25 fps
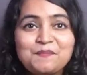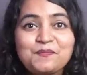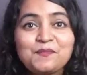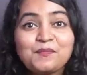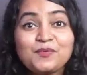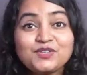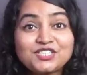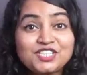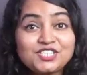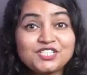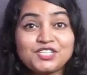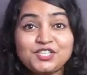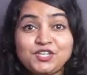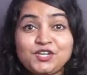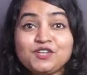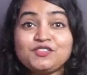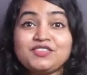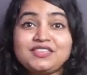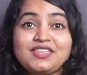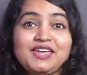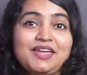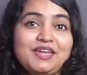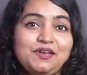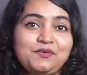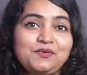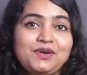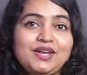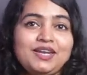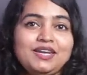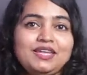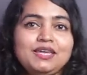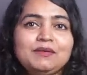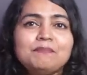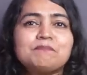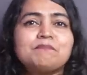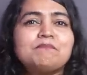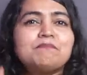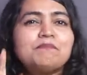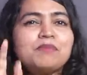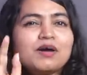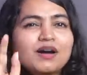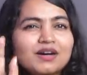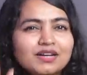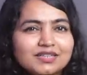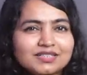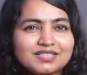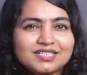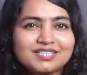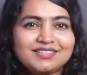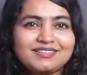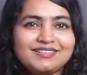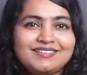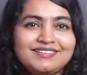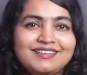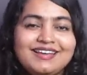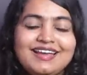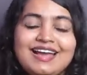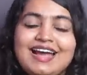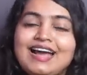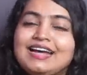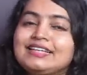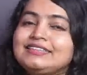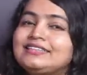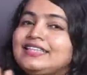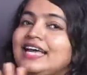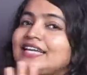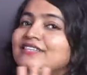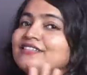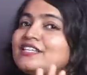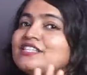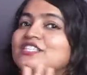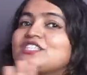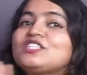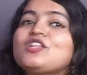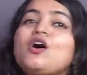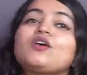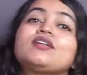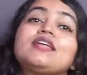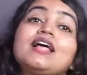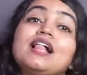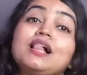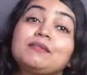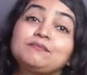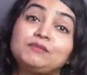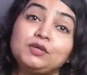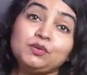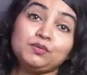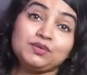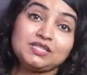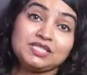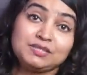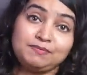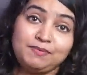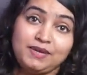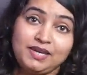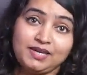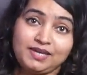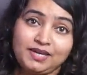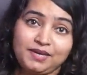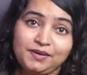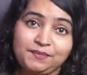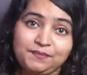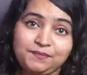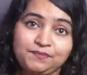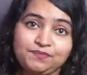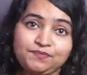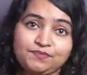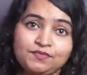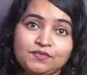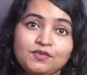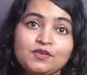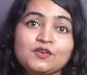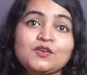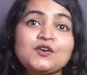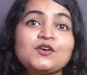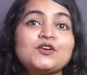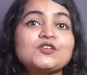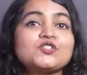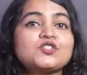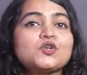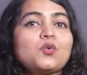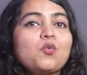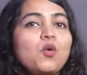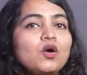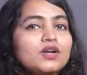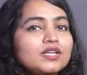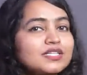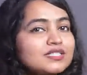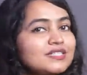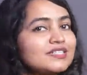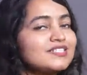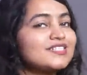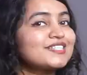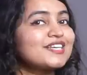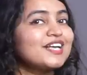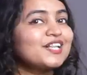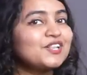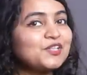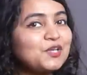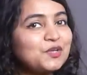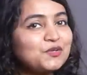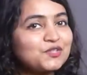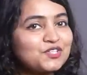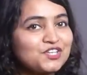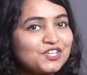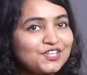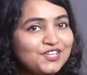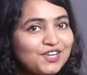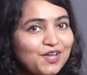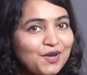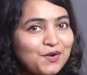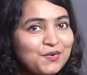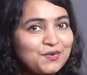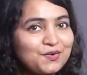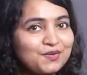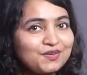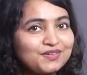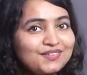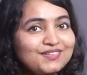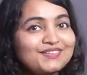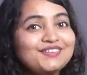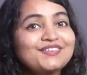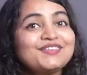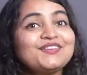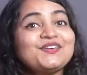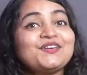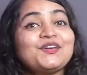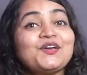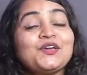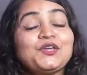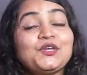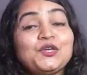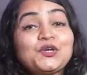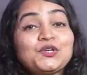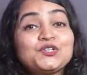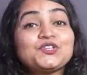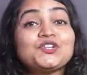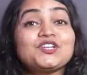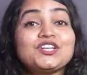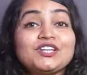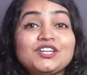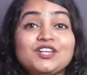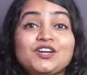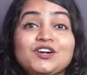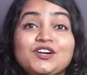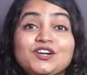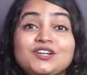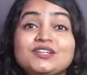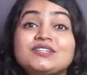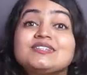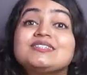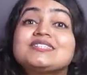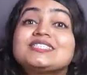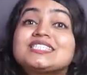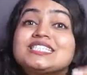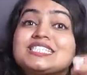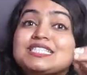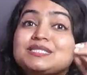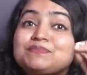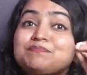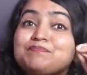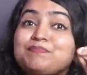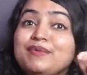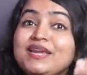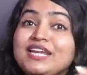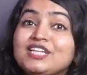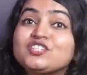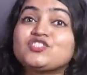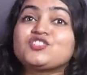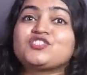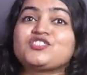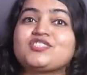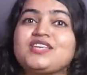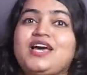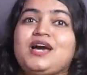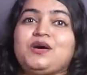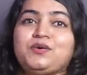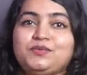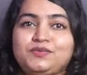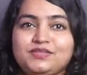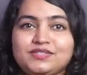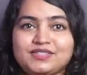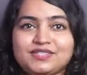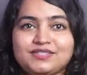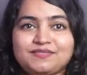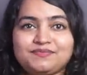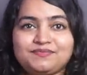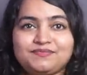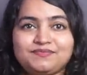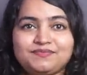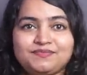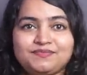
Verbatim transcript: which is a good thing really, but that does not help you with speaking. So what is the skill you should know? You should learn speech sounds.